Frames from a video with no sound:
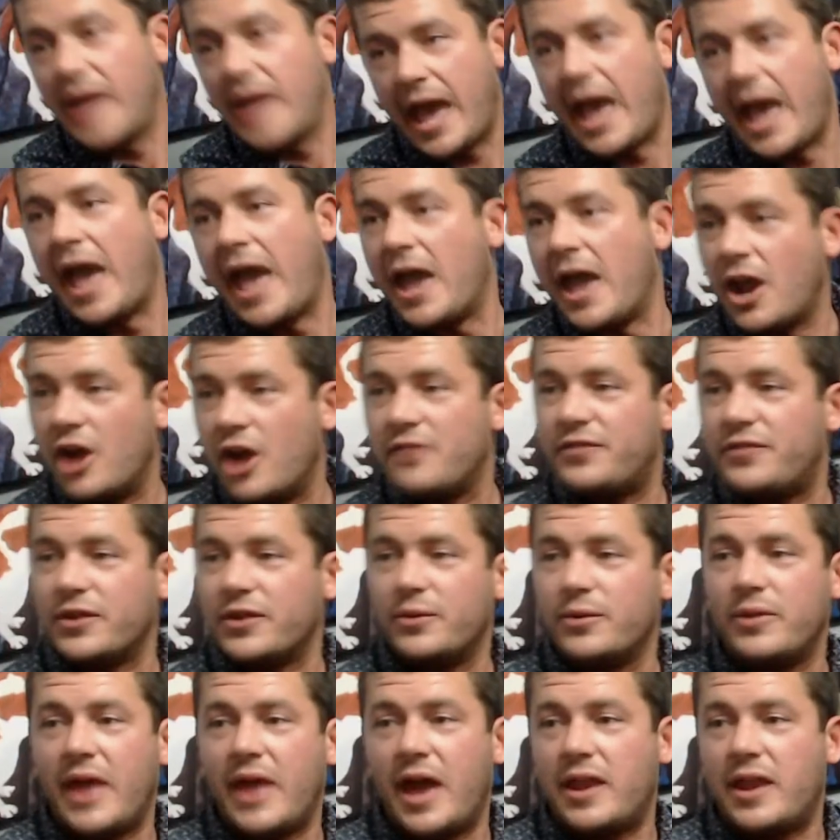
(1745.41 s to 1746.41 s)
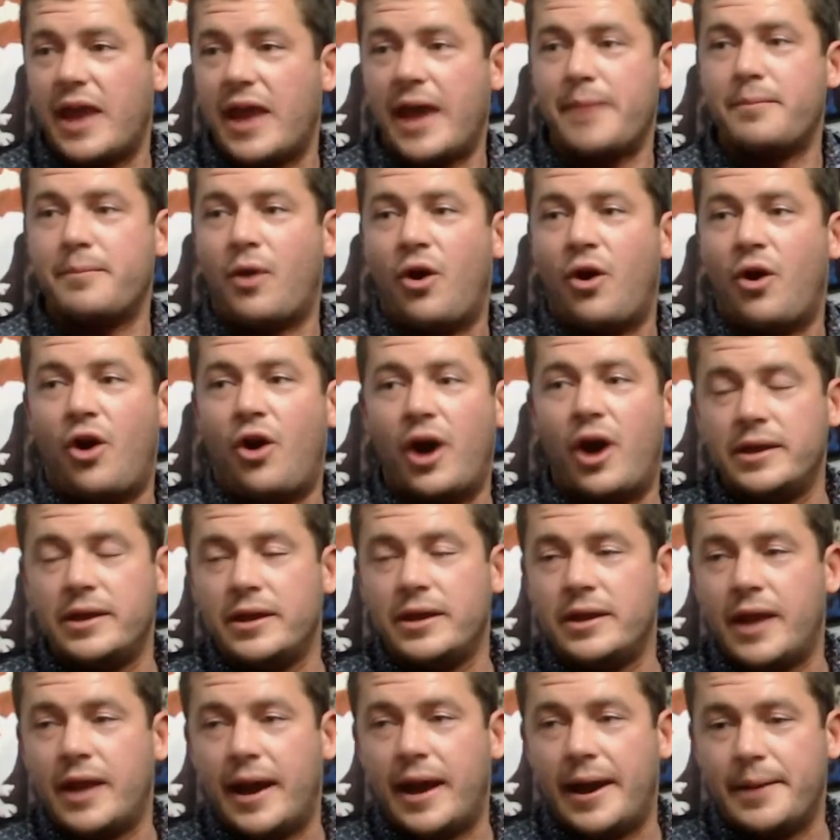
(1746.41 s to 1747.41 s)
Yeah, and hopefully with our name behind
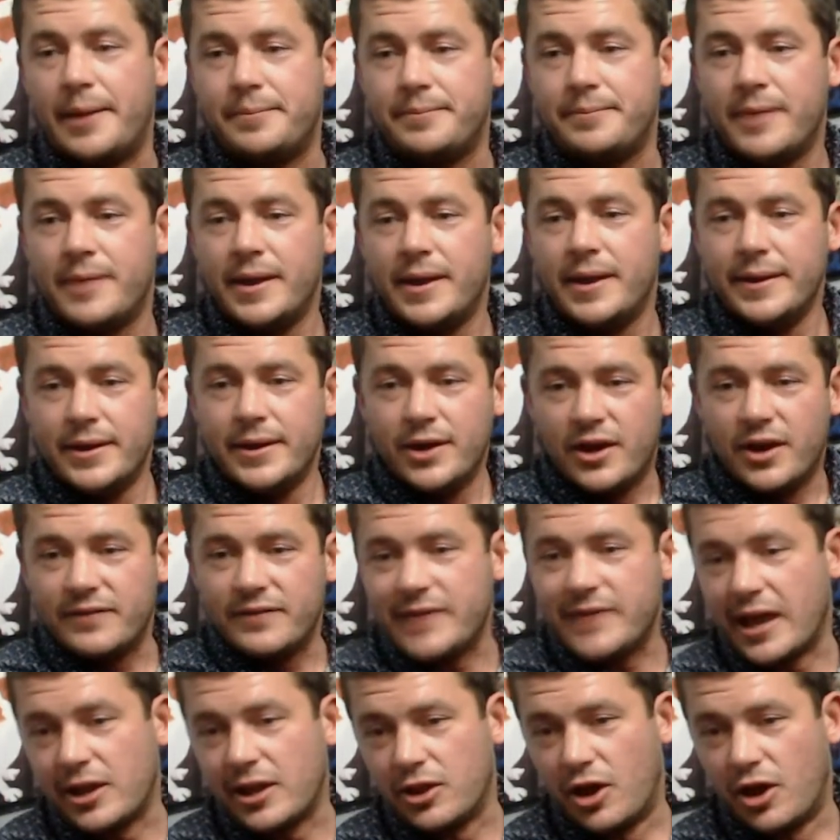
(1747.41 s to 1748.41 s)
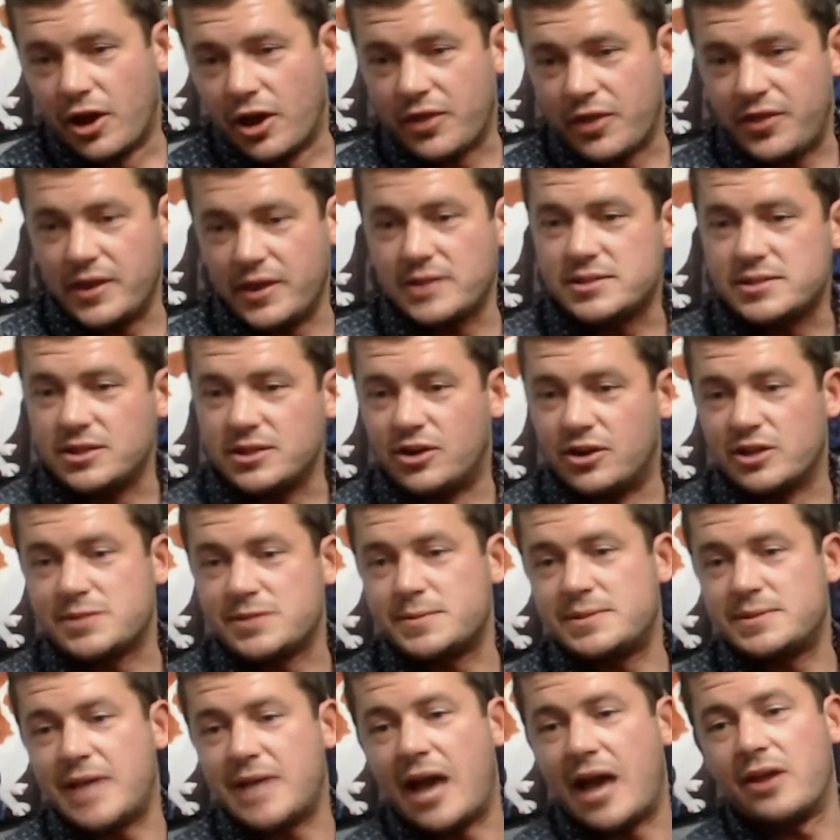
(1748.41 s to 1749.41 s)
it, I've done a lot of things in
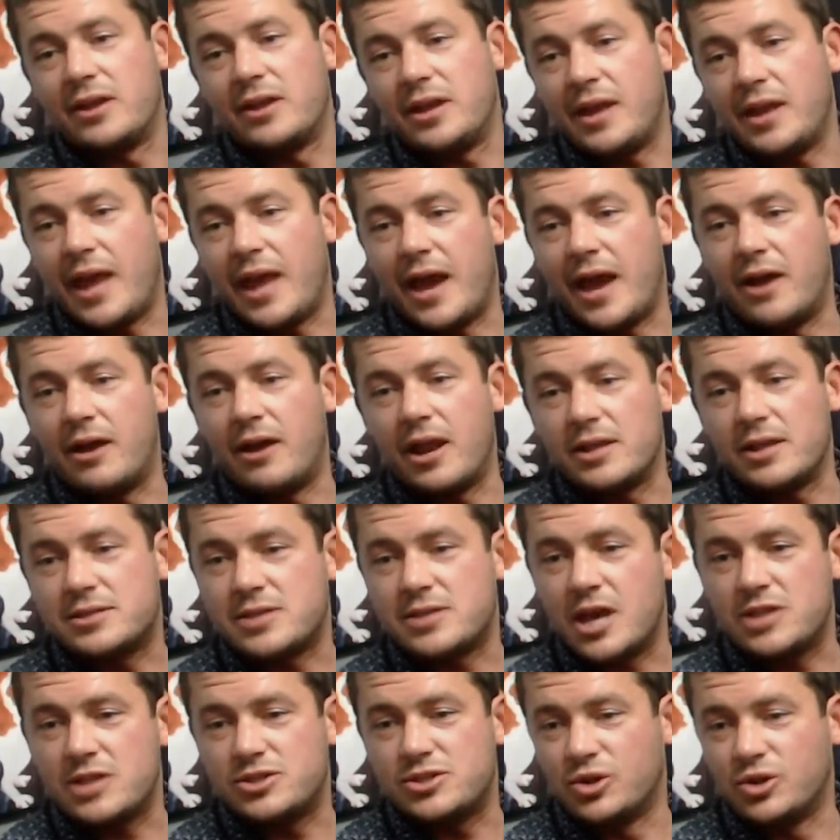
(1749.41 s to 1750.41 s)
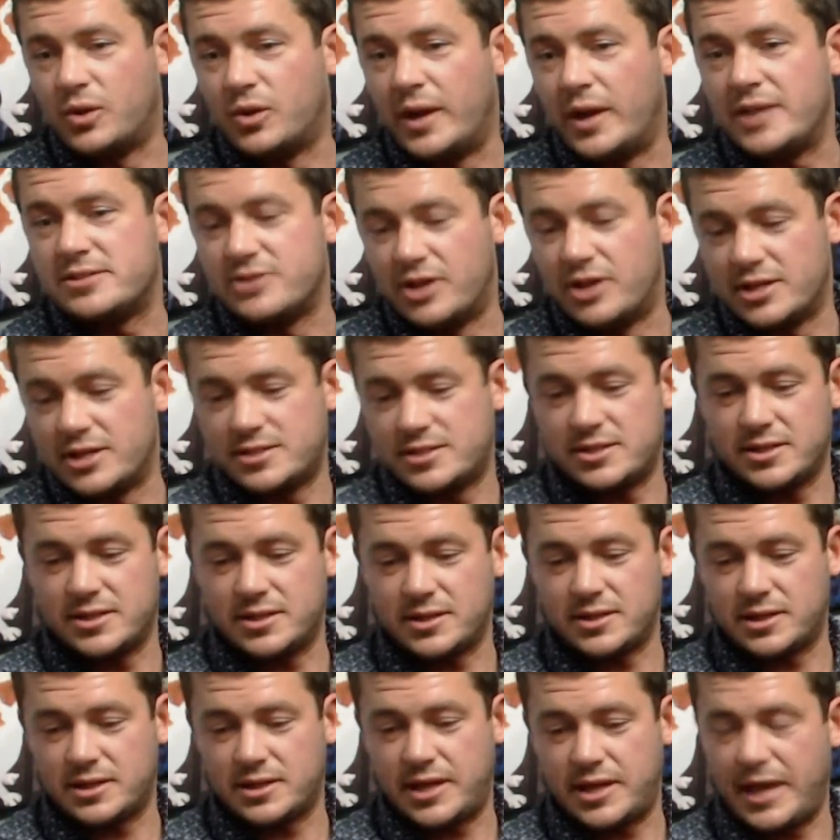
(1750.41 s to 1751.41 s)
hospitality now, and it's always nice
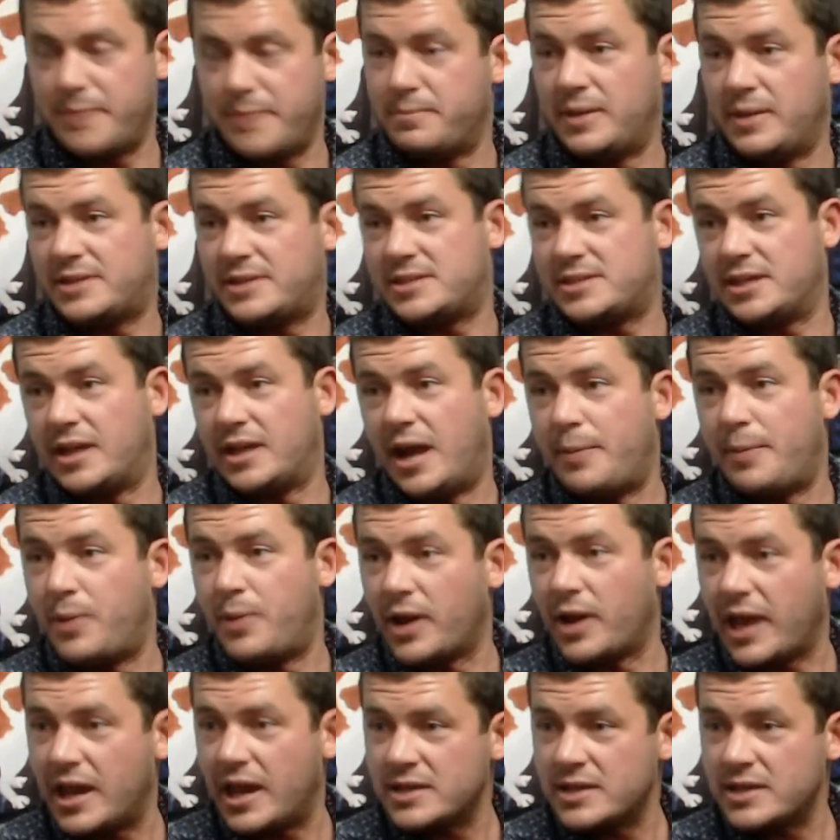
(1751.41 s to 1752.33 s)
to keep mixing it up, I